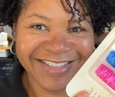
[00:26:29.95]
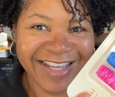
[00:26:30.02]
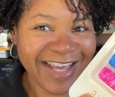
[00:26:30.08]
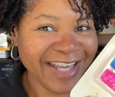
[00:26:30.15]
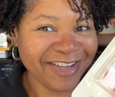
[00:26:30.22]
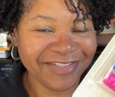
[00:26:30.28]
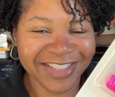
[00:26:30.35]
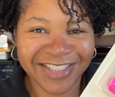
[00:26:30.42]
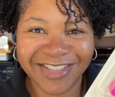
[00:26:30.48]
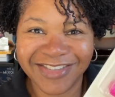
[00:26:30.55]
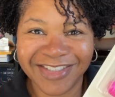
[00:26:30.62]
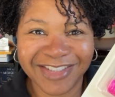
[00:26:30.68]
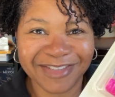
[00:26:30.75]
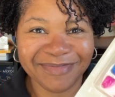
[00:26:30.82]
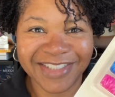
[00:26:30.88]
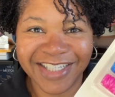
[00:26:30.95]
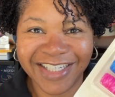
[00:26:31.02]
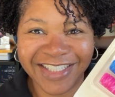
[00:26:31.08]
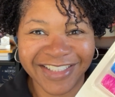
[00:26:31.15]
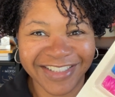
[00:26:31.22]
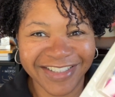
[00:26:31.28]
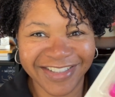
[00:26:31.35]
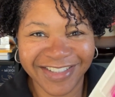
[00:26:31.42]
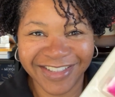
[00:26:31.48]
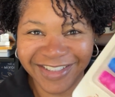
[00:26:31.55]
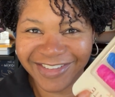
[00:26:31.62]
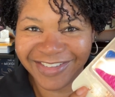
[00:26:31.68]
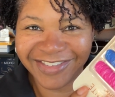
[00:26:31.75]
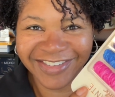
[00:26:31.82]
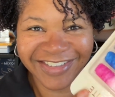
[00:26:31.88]
I haven't used them yet,
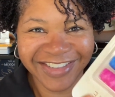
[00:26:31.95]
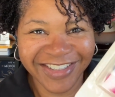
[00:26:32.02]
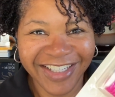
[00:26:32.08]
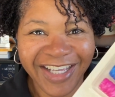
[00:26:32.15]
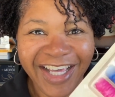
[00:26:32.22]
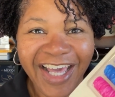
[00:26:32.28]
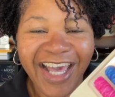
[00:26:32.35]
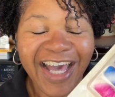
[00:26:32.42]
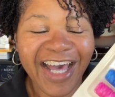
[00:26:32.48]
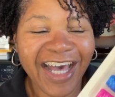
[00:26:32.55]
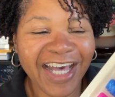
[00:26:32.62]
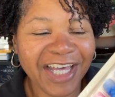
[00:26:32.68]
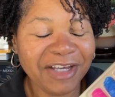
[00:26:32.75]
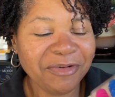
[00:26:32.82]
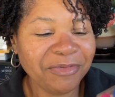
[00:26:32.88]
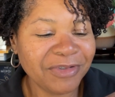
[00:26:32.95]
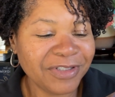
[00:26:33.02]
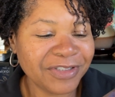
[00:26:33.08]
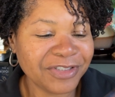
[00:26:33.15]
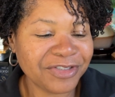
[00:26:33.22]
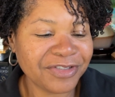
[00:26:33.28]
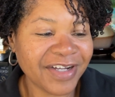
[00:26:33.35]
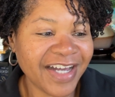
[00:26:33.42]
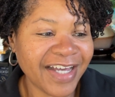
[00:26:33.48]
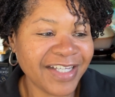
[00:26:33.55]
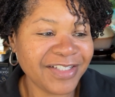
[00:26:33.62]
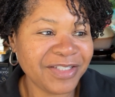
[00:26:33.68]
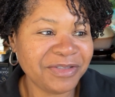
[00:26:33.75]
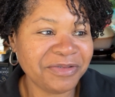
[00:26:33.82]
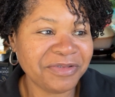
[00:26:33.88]
so I will try
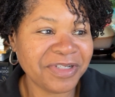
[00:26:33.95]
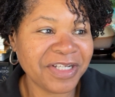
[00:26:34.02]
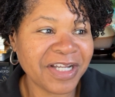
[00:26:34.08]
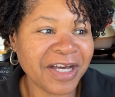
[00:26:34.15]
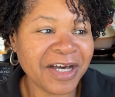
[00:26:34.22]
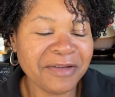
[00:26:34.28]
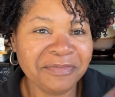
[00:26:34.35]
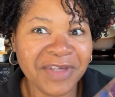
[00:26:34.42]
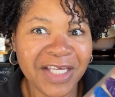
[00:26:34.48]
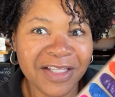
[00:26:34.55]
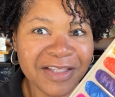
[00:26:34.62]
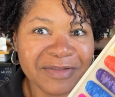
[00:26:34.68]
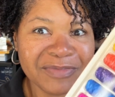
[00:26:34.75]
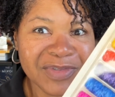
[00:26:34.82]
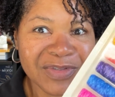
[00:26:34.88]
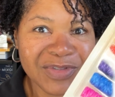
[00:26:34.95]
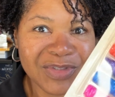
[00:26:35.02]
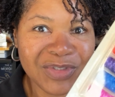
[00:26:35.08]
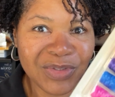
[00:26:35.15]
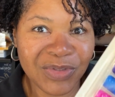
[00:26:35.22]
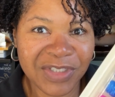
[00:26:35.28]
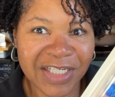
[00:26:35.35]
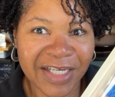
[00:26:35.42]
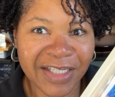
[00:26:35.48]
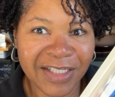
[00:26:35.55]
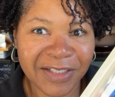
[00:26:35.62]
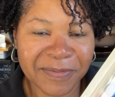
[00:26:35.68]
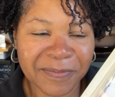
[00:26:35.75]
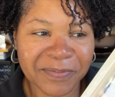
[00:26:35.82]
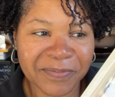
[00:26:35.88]
to not make them too tight.